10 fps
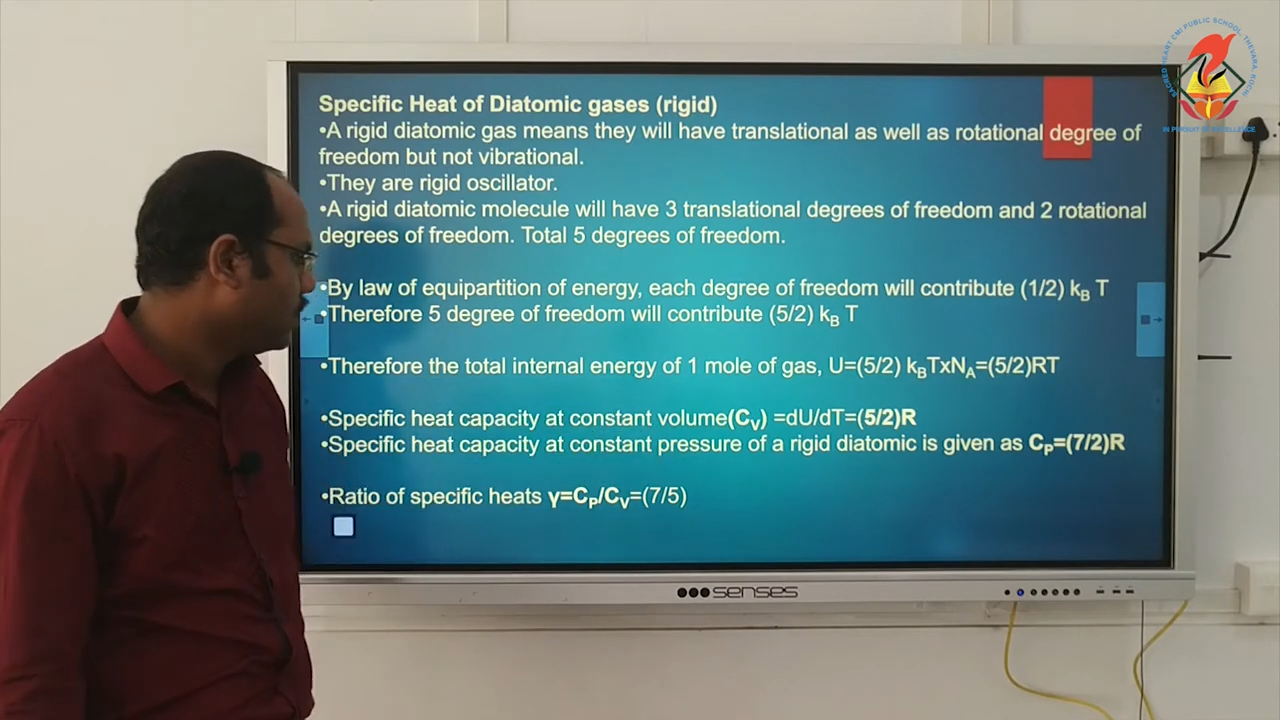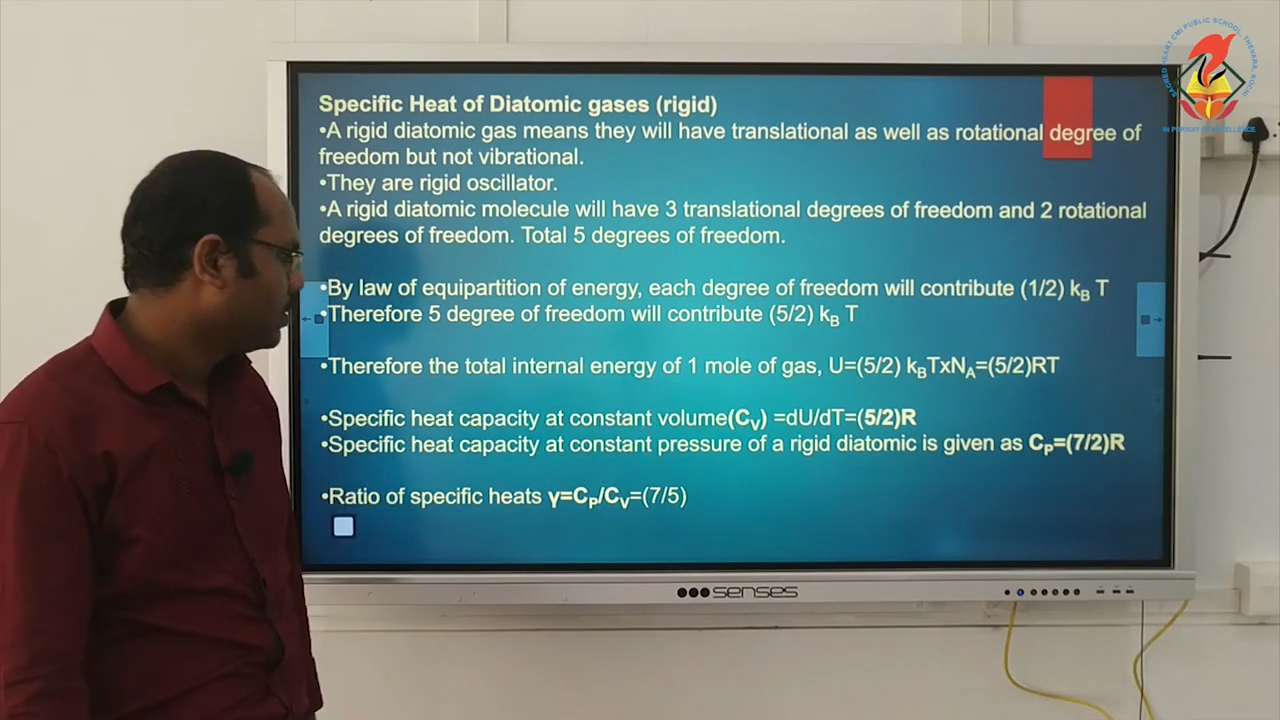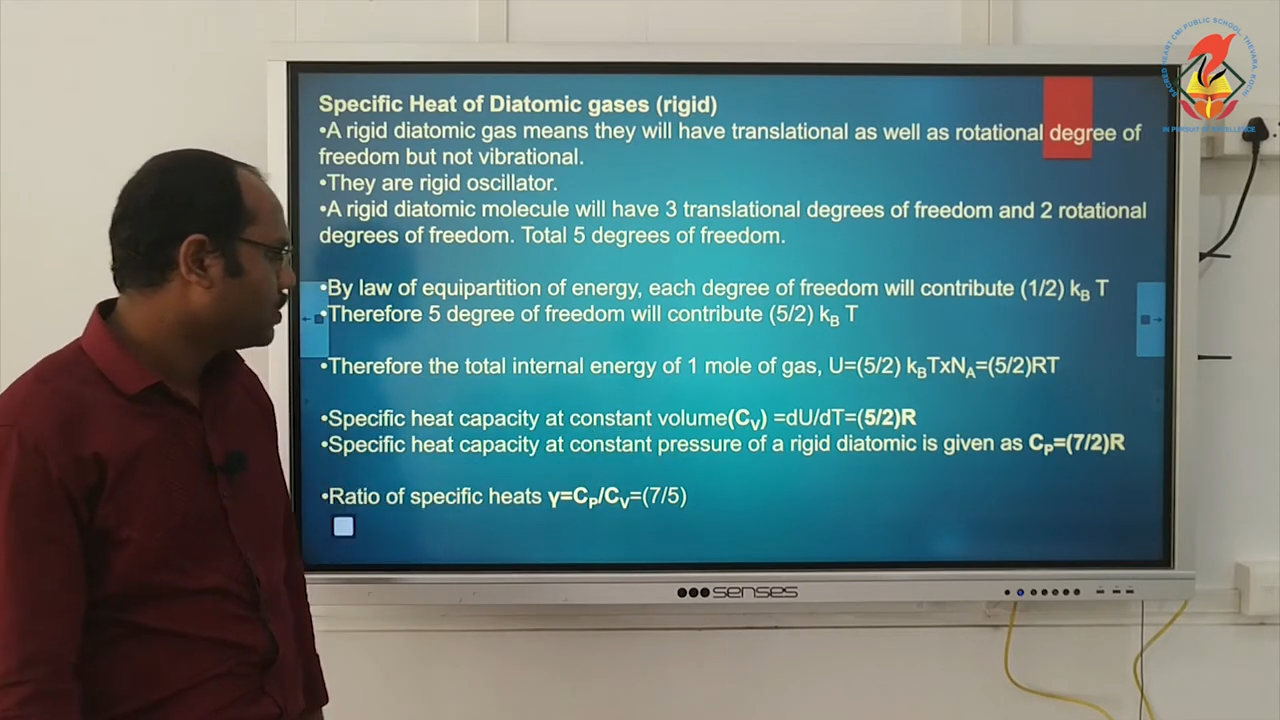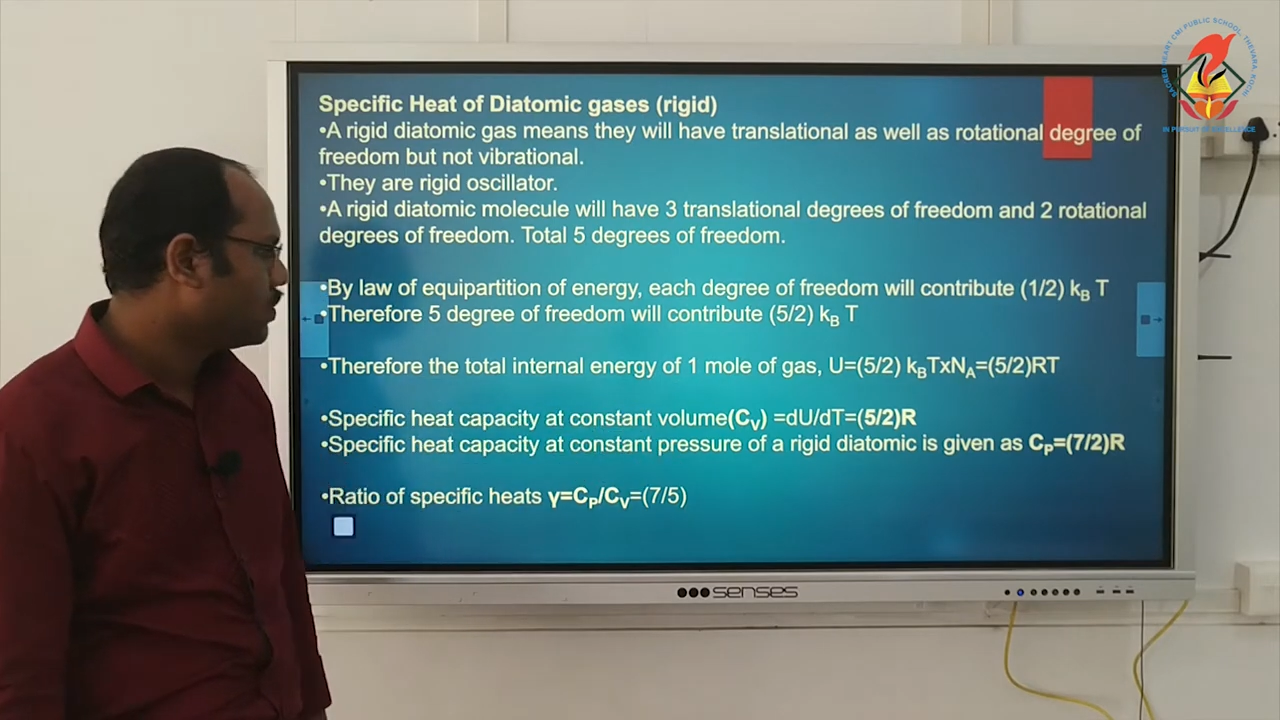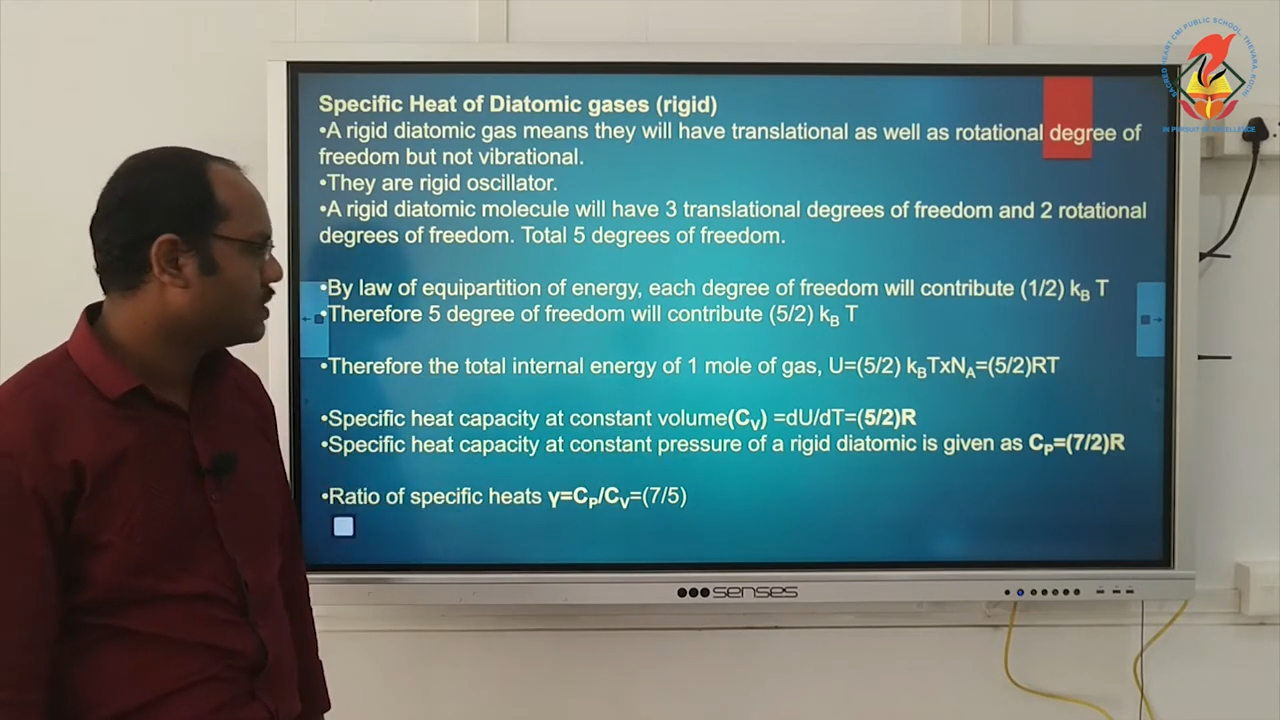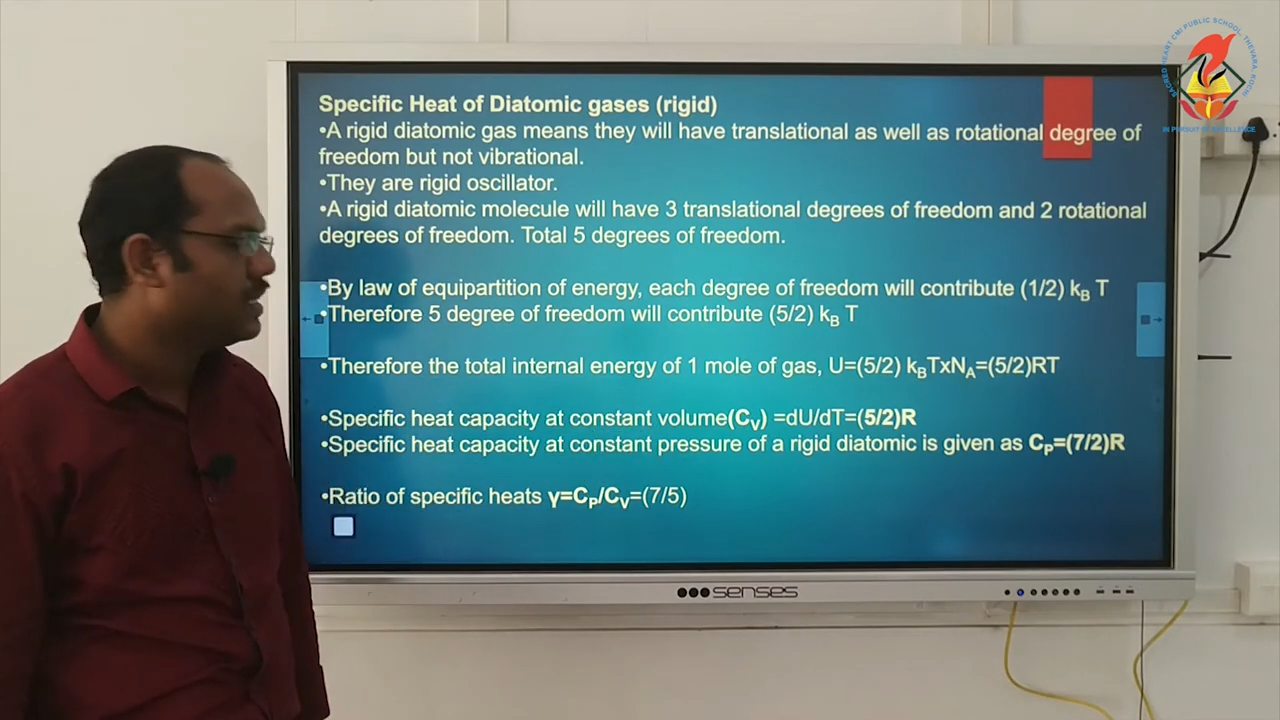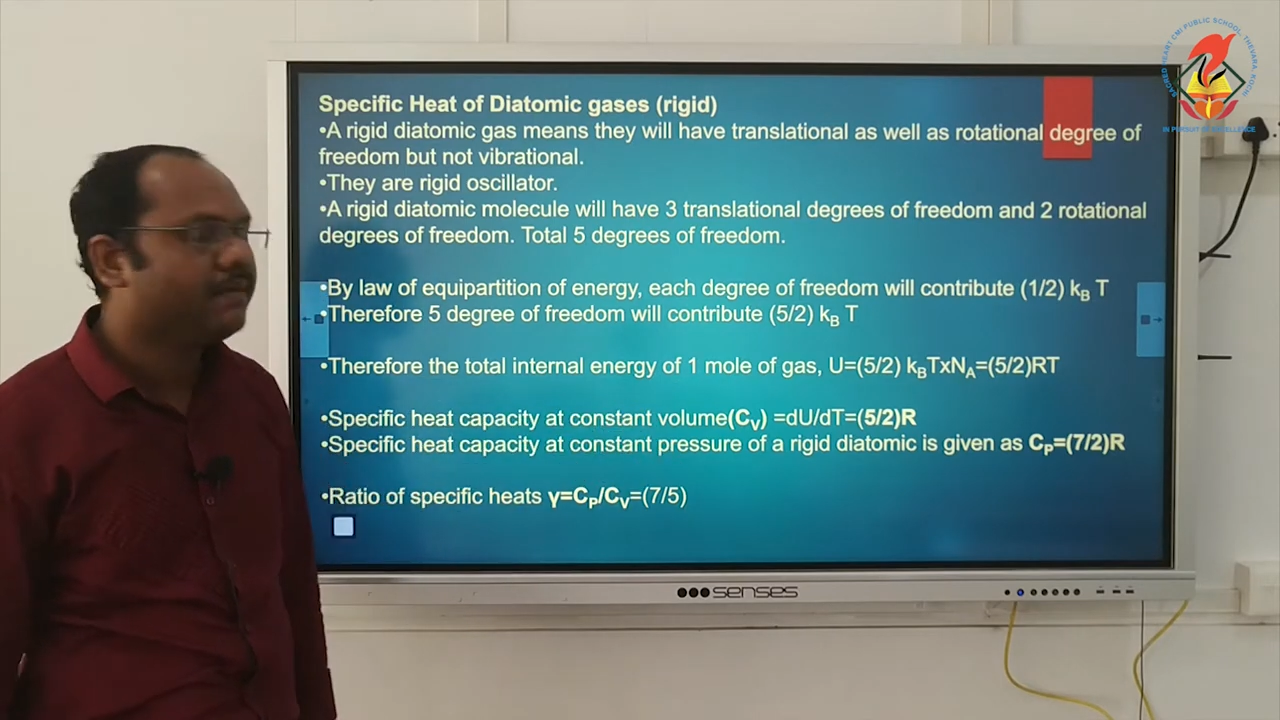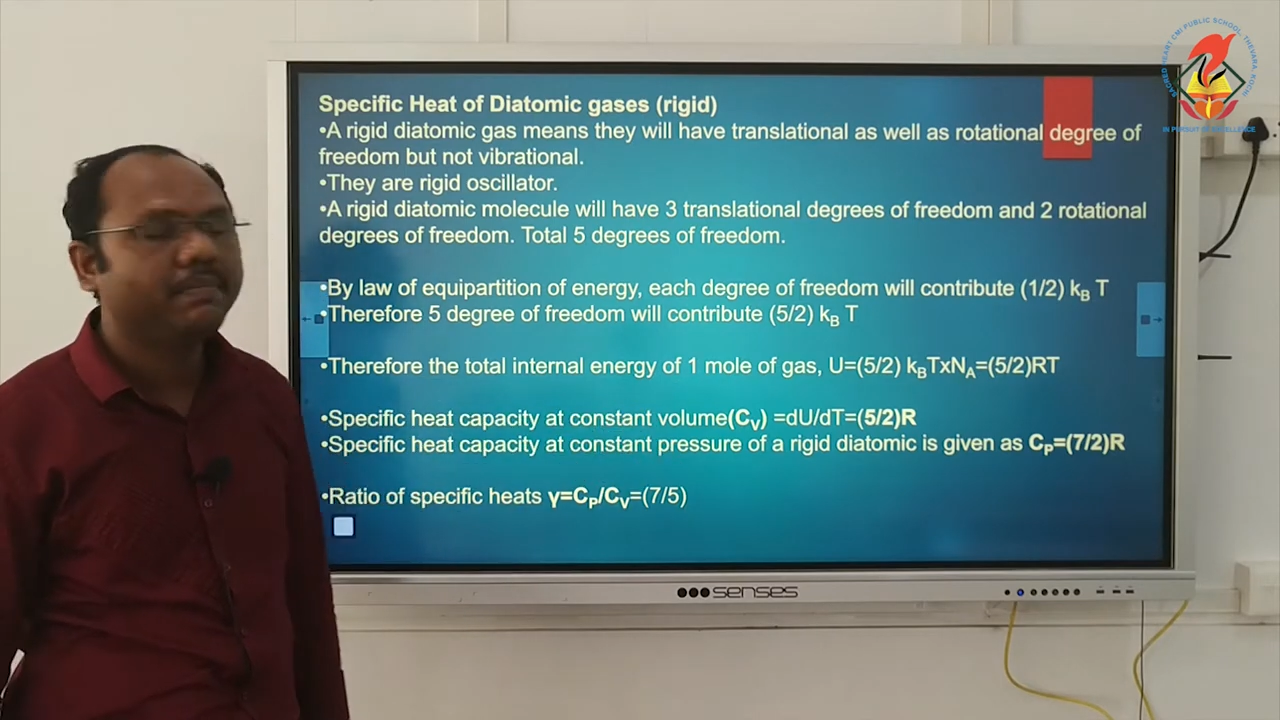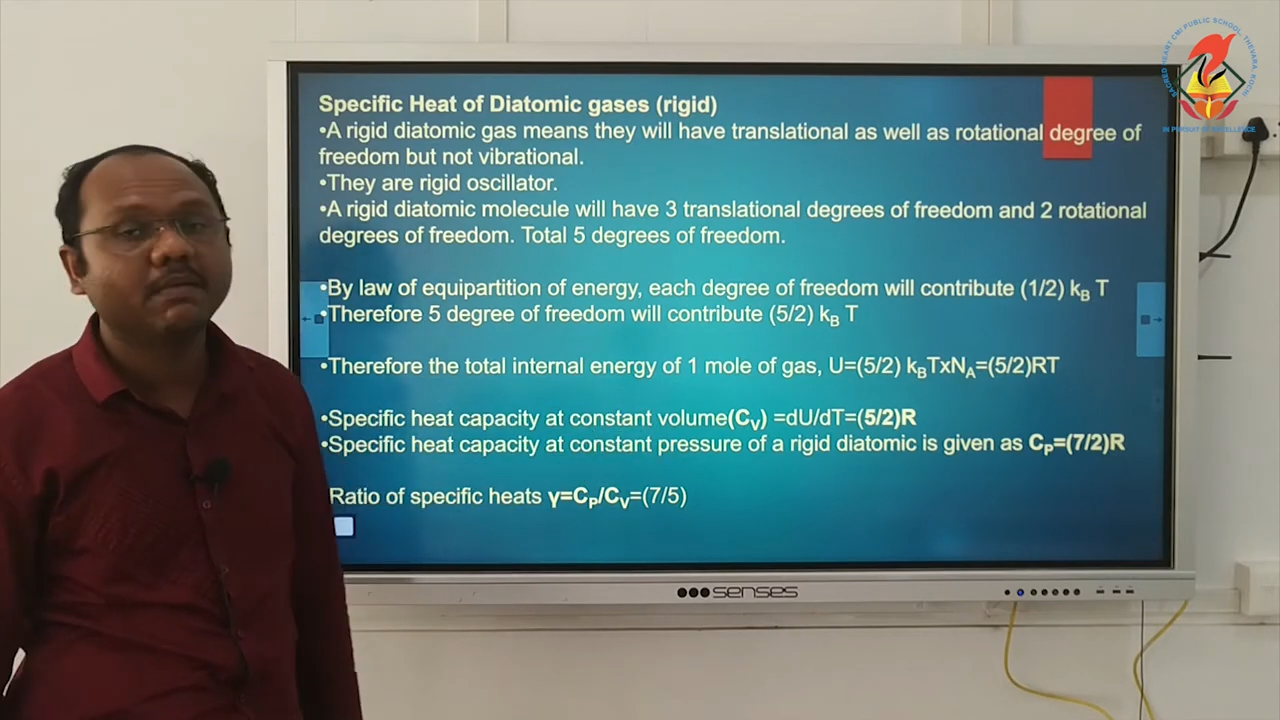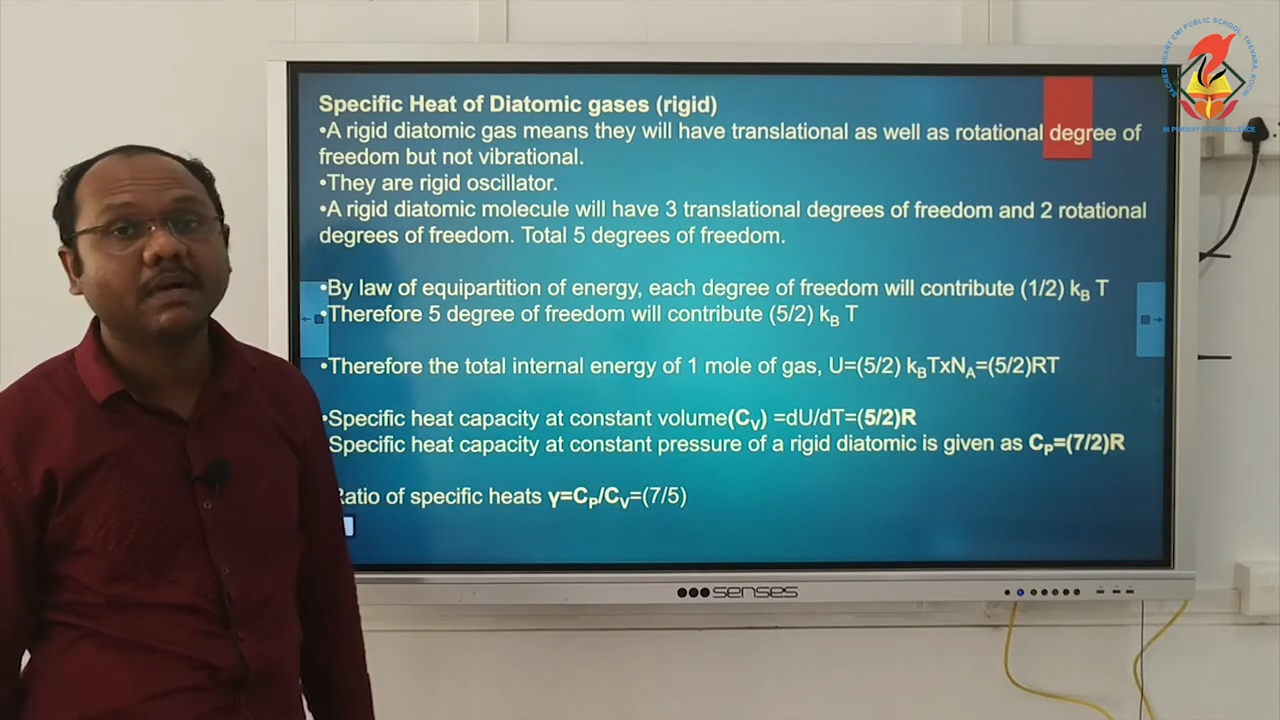So
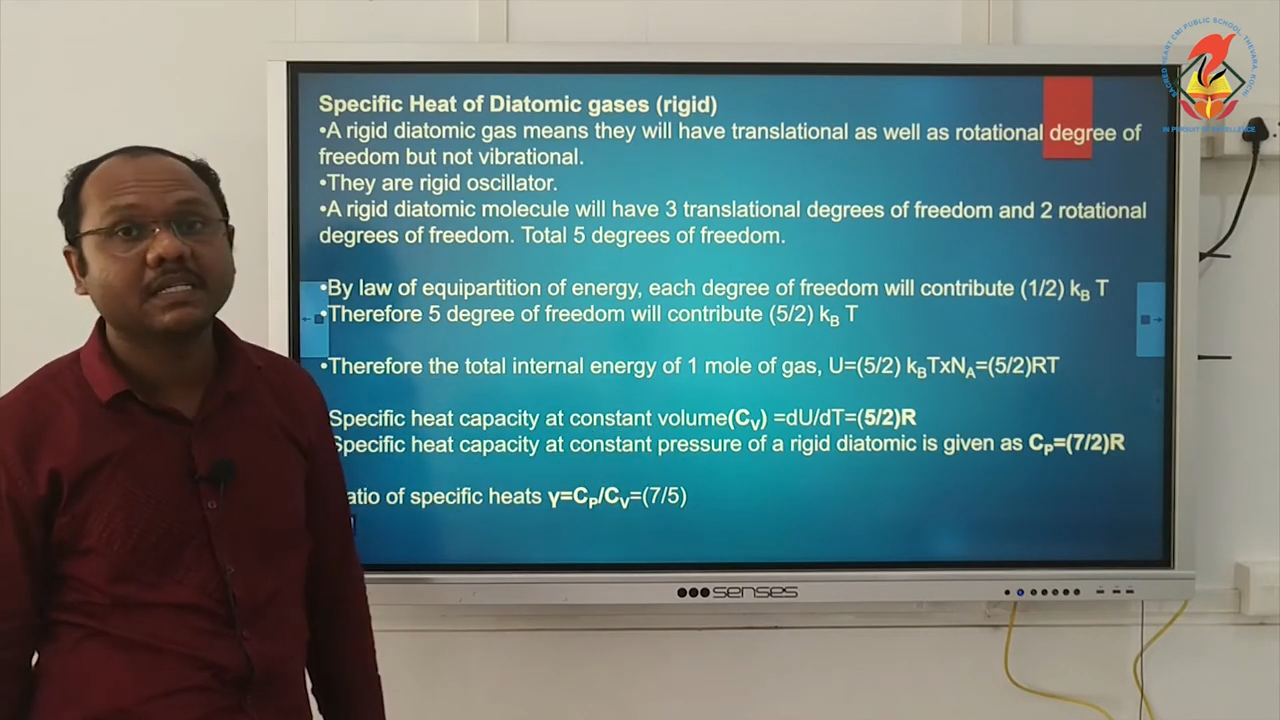Cp by